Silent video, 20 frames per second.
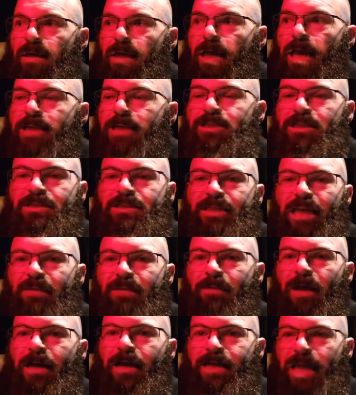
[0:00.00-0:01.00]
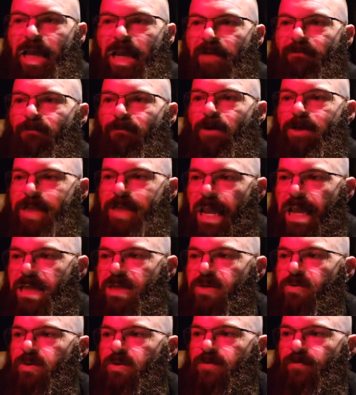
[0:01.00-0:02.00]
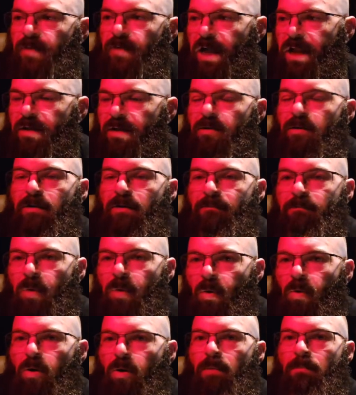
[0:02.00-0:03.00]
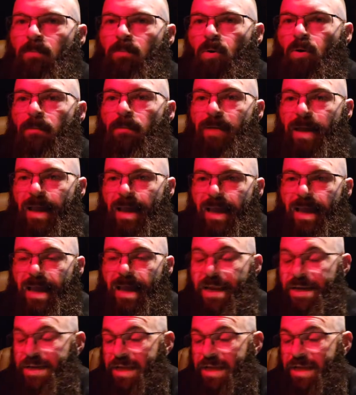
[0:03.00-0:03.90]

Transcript: just seemed like every day you was following more and more behind.